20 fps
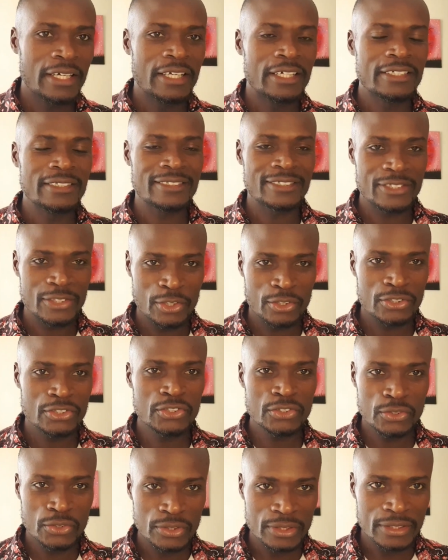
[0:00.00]
Is
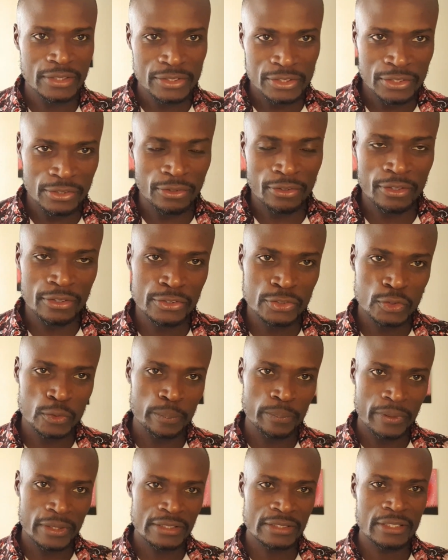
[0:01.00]
not your role to
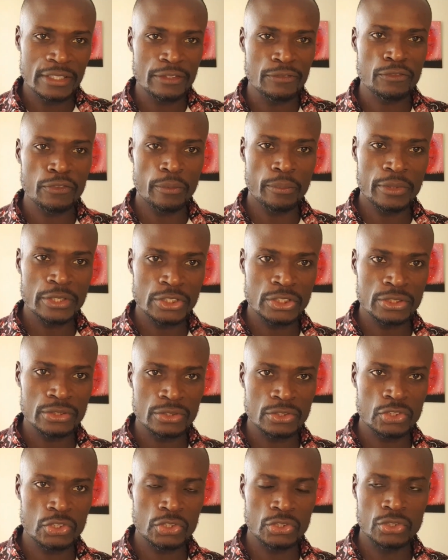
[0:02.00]
pass the
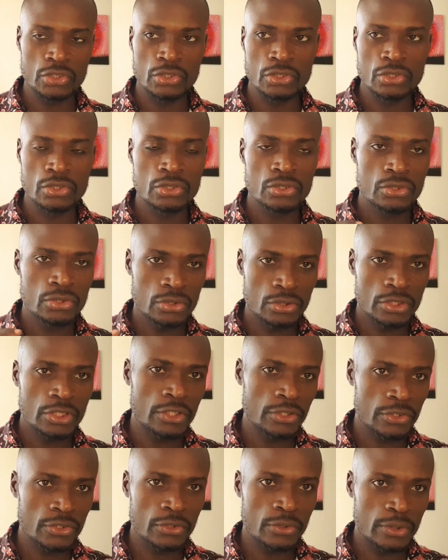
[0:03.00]
information to
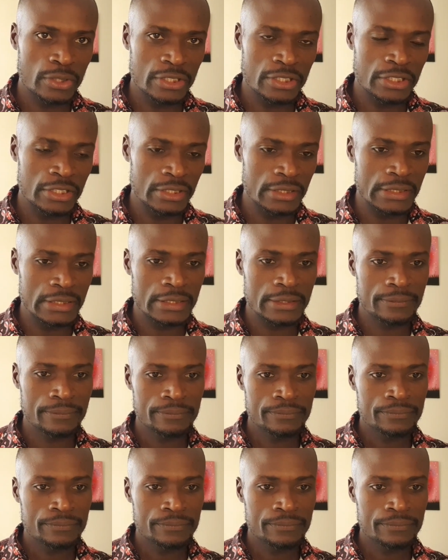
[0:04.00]
the authorities.